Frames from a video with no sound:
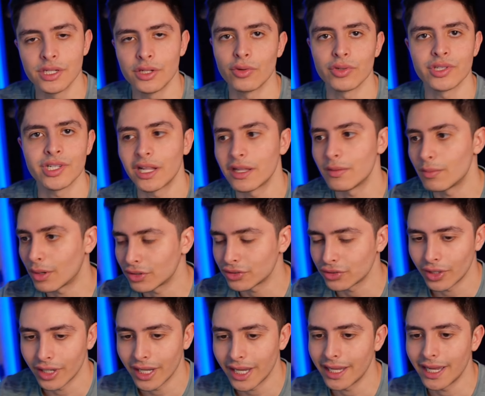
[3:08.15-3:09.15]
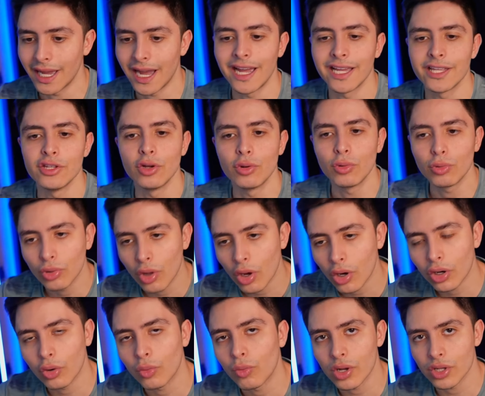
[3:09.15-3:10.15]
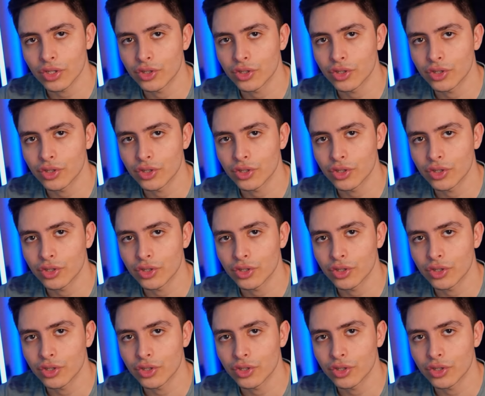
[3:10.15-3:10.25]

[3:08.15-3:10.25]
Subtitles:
telling Barcelona, "Hey, I no longer want